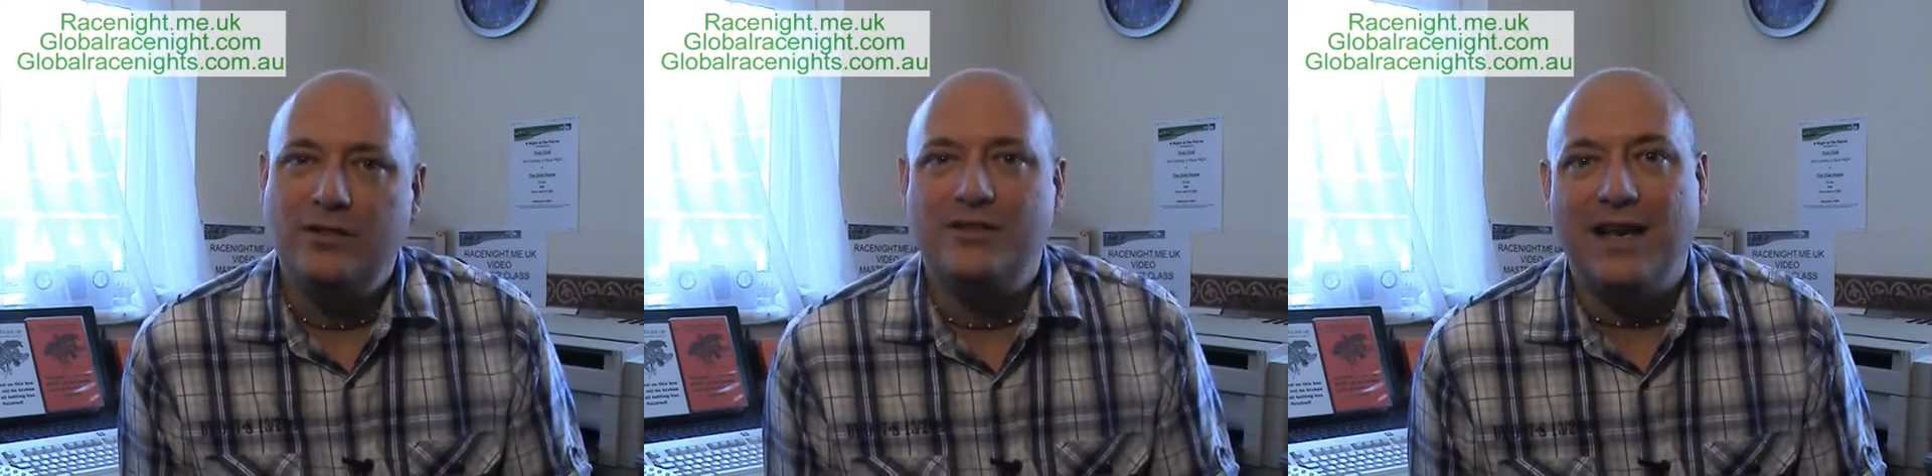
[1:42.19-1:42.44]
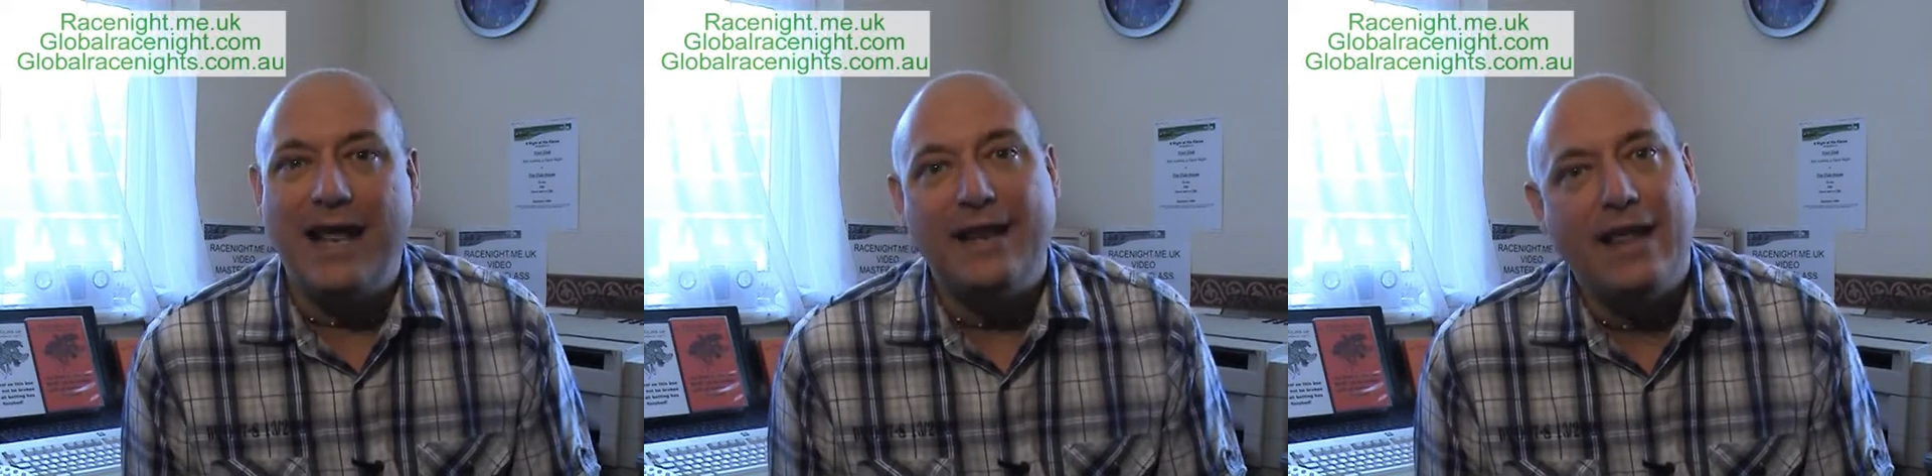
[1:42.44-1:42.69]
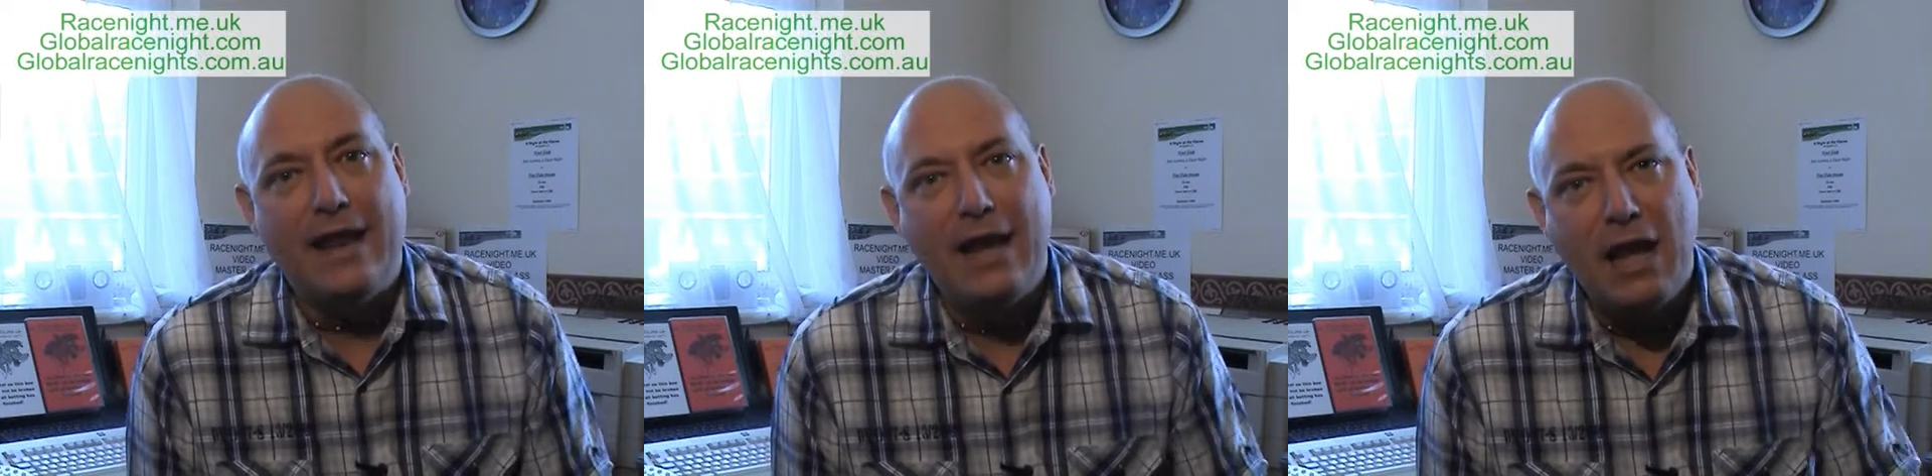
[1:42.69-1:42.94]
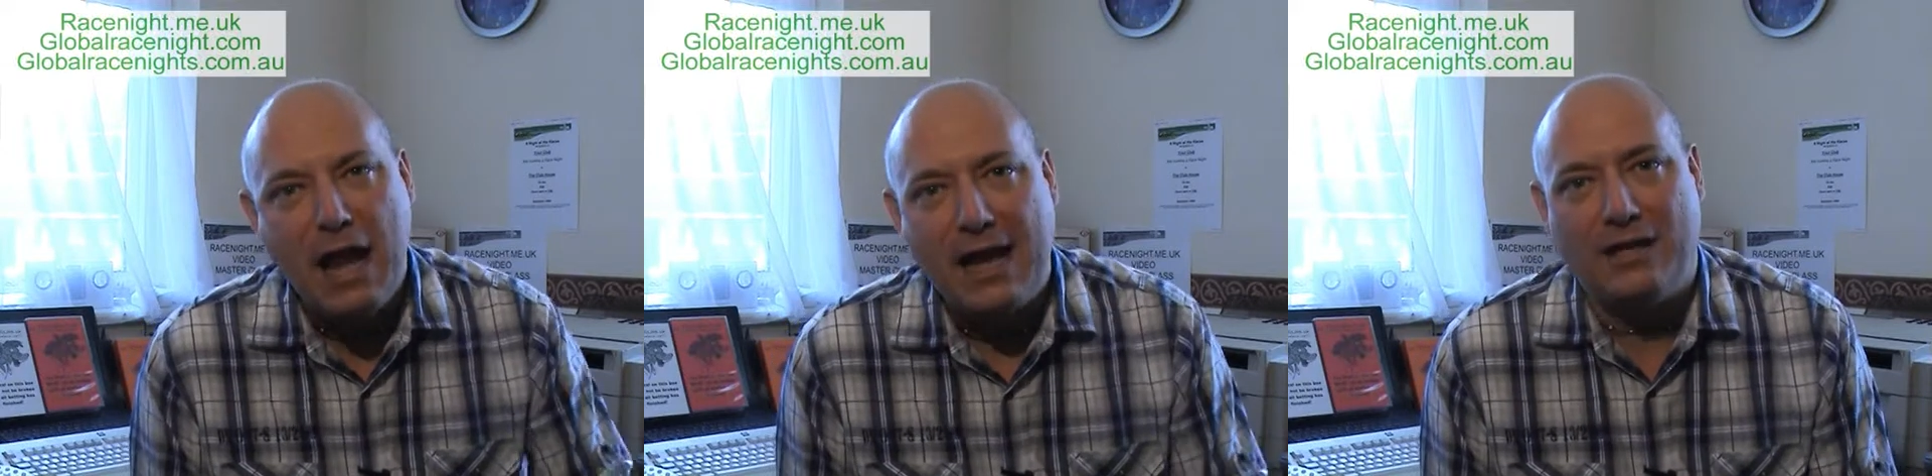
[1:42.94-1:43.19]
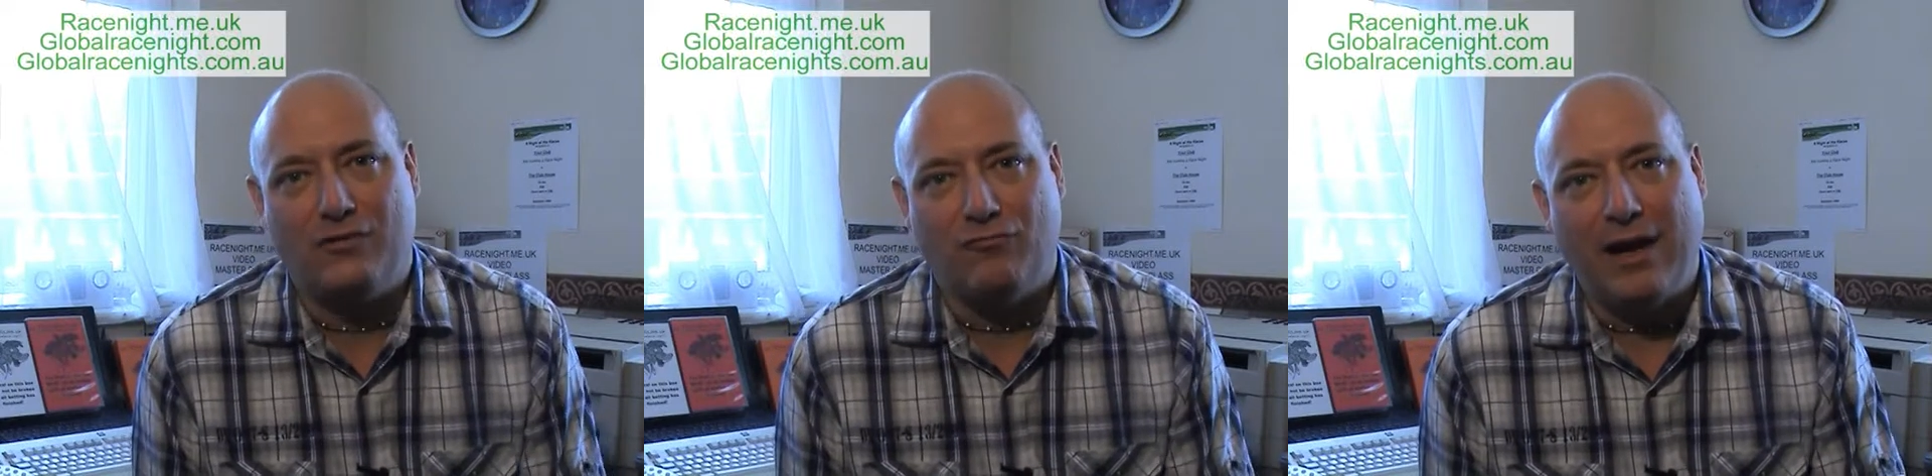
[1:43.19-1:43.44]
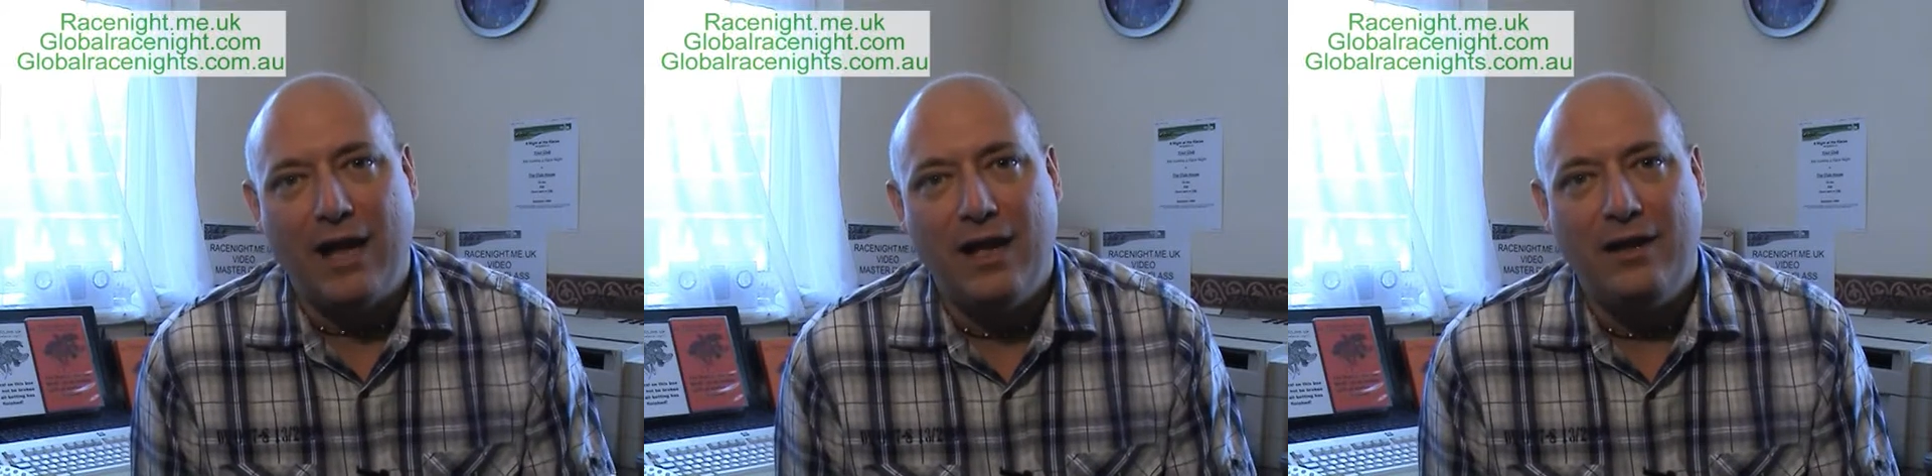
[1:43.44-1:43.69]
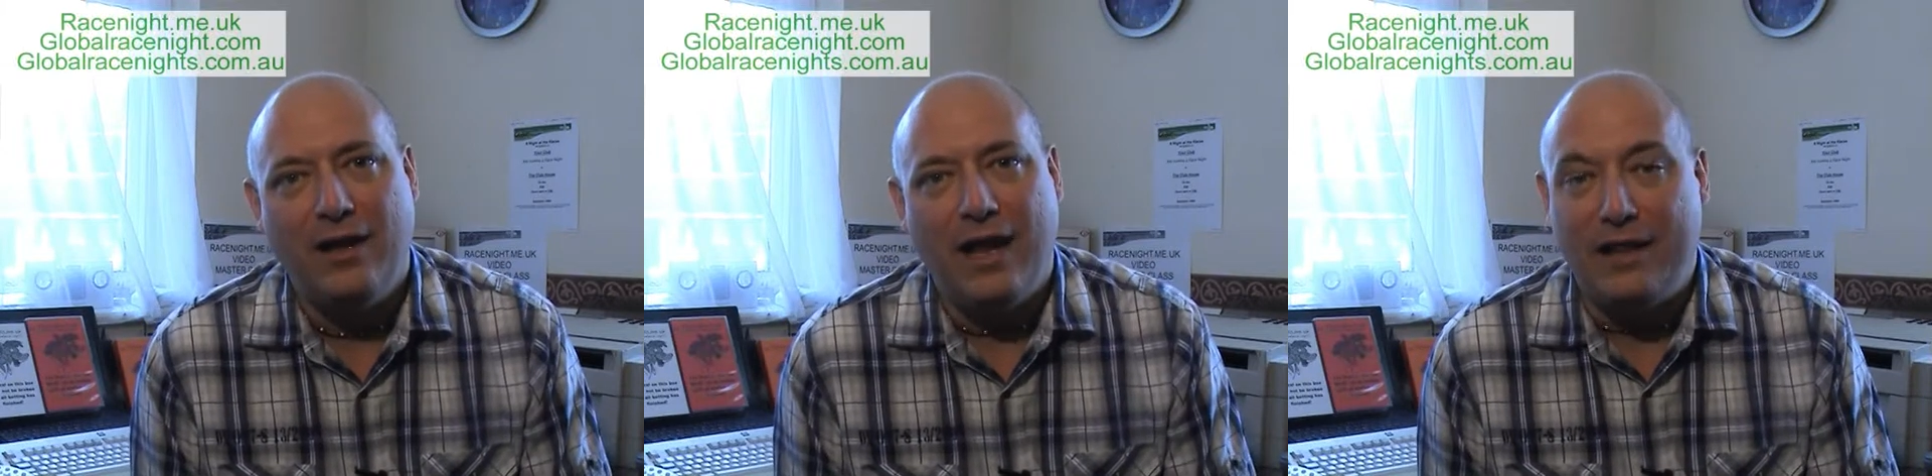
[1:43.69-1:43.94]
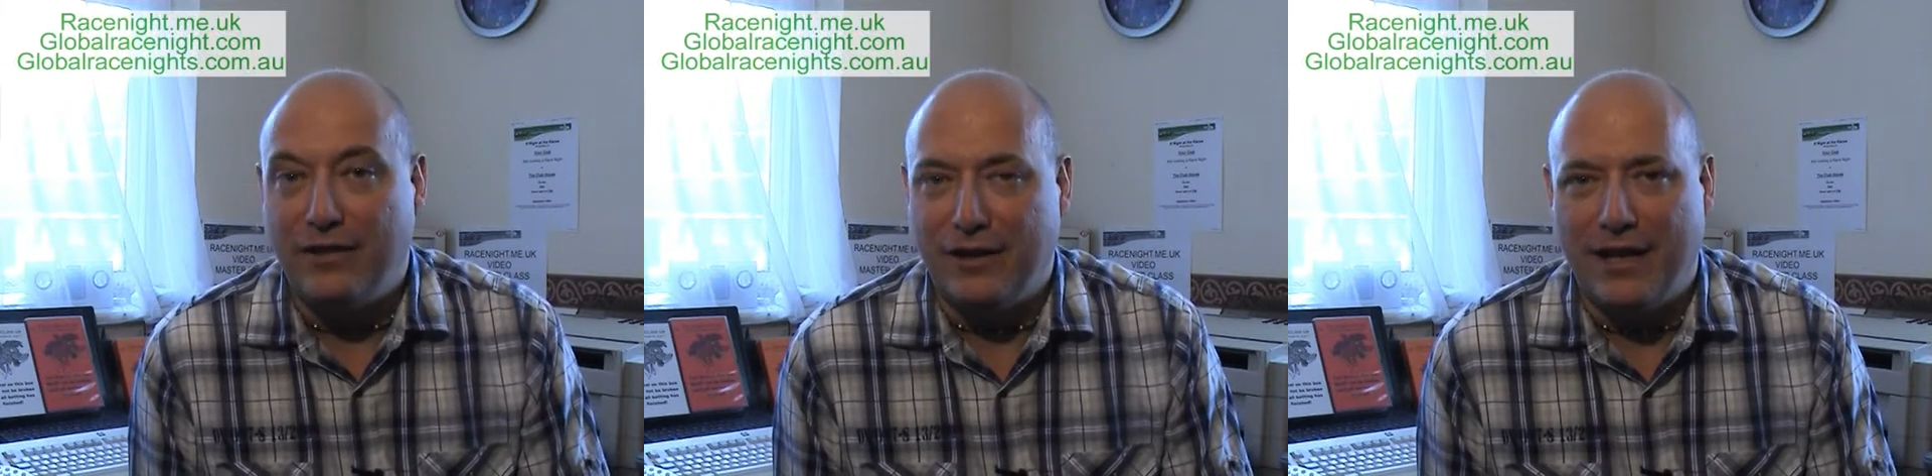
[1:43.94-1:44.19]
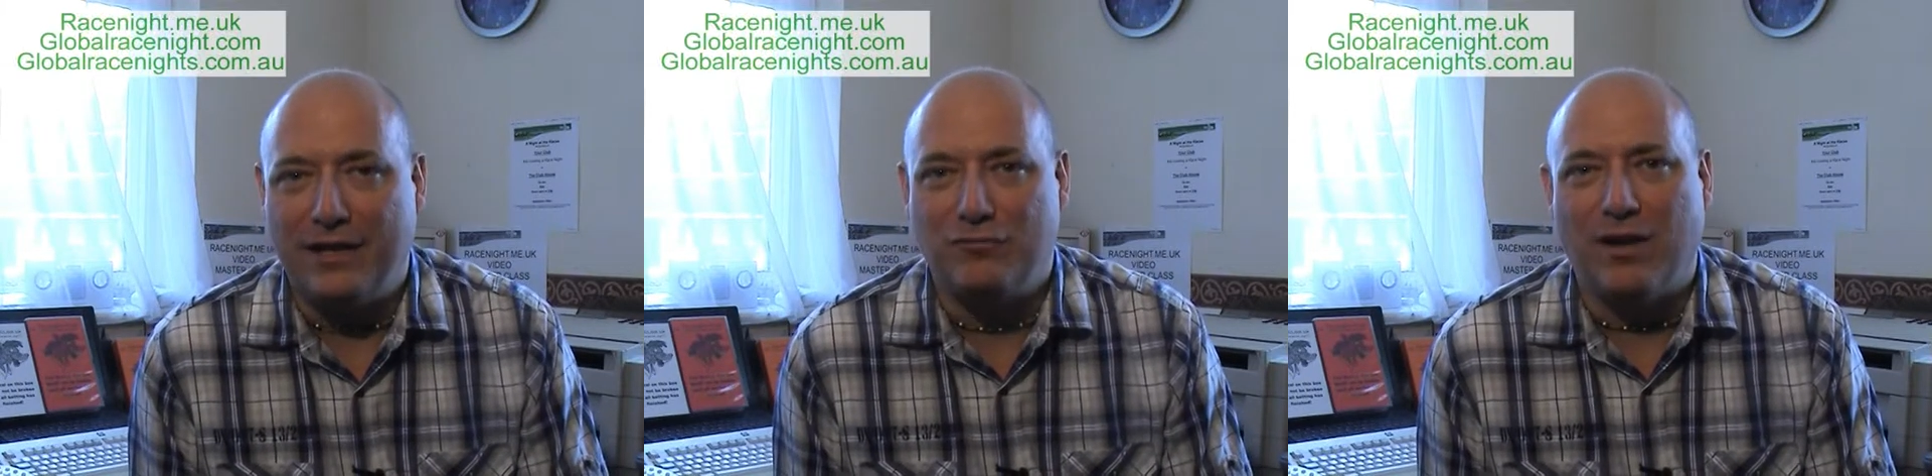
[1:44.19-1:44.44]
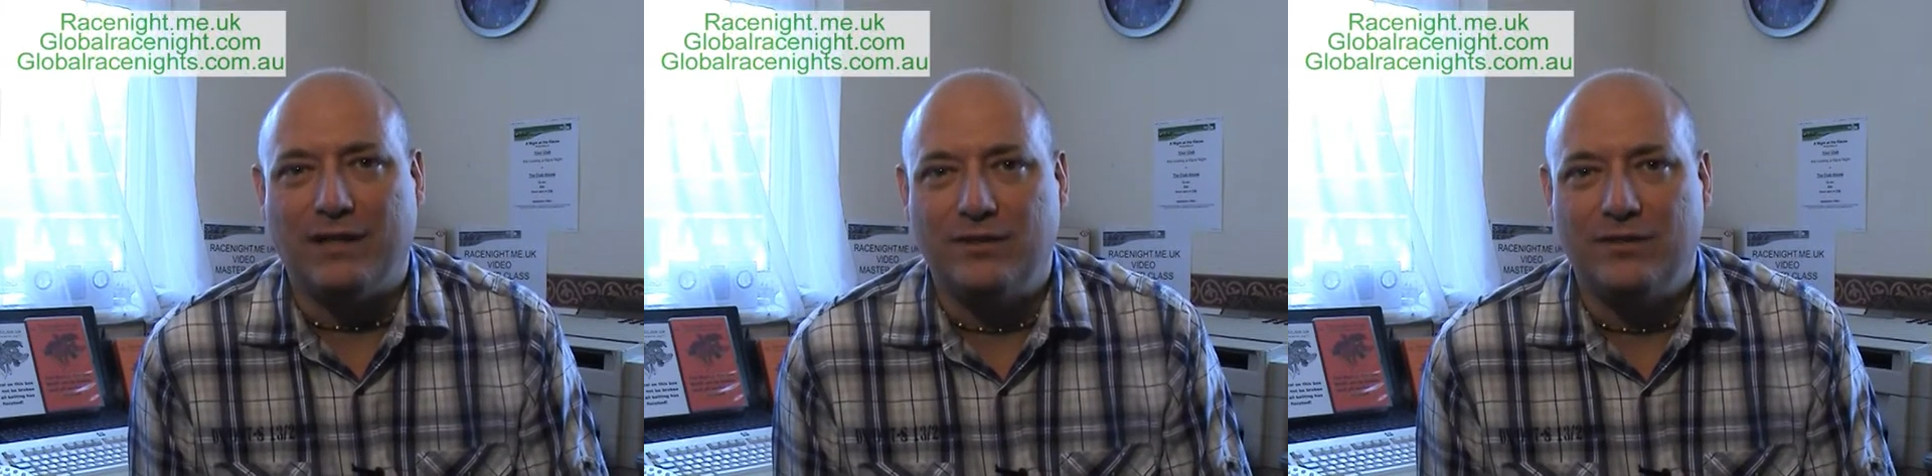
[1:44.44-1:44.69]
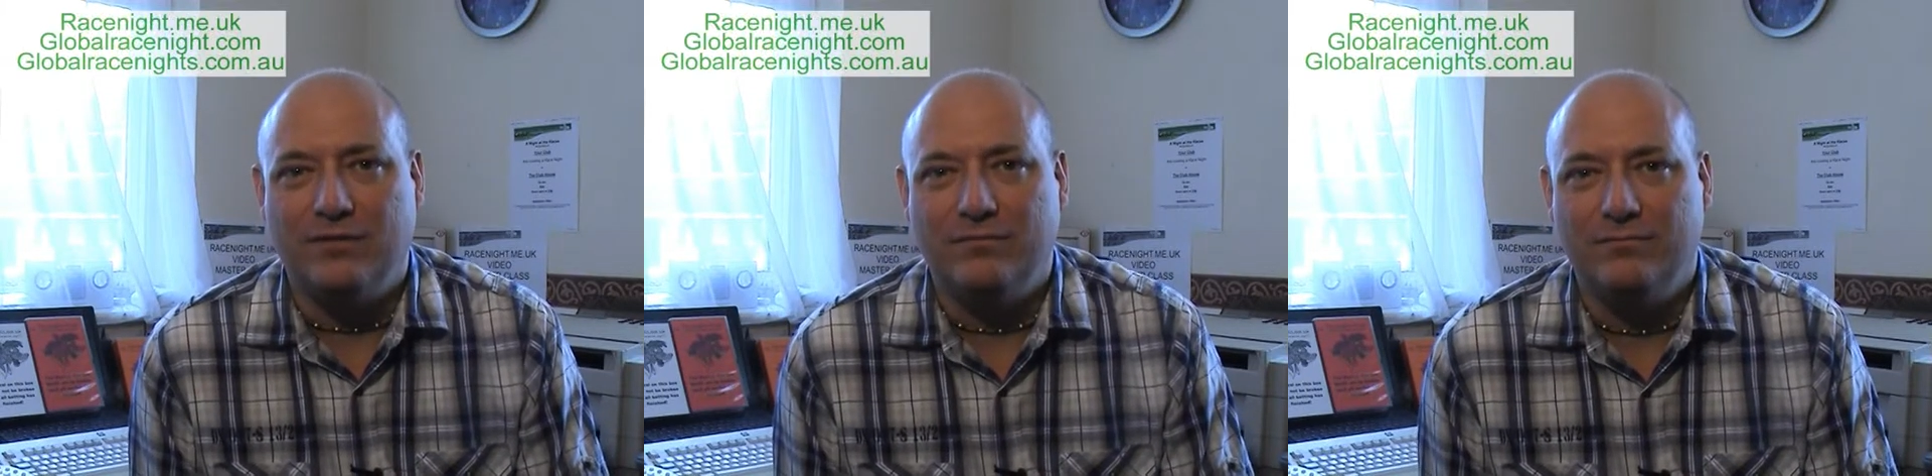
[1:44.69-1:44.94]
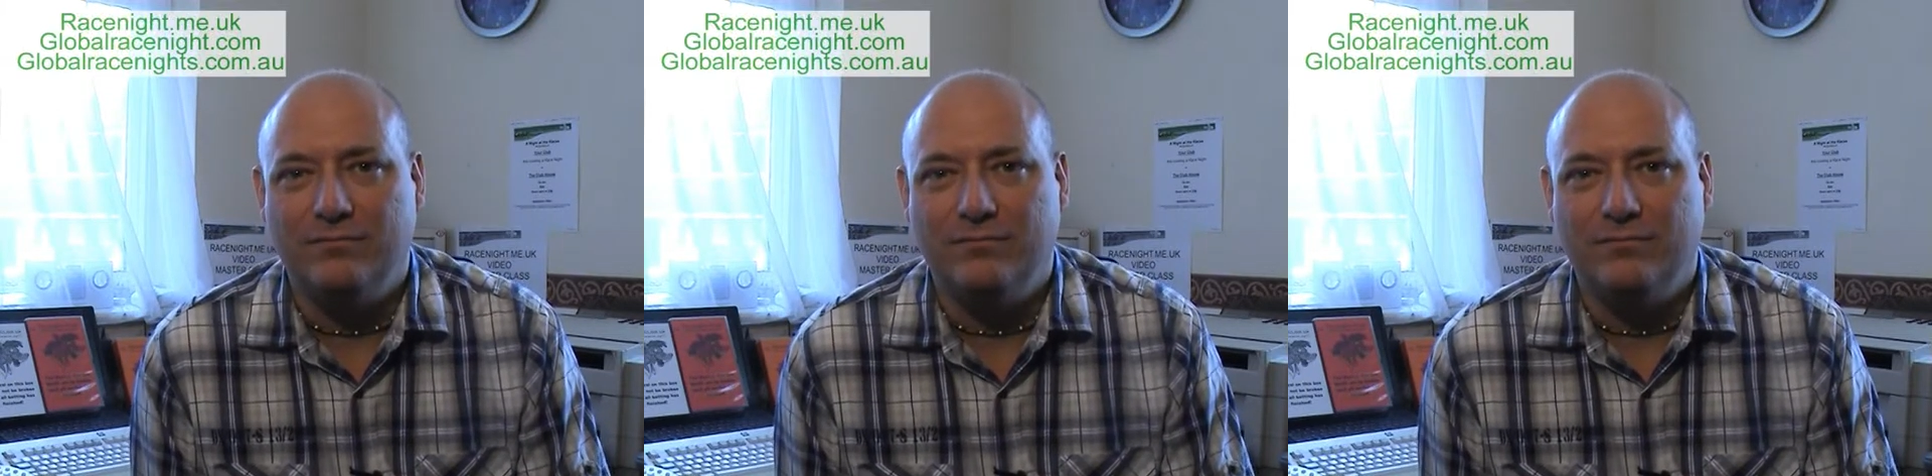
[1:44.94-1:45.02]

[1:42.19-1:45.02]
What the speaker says: to select their next runner in the next race.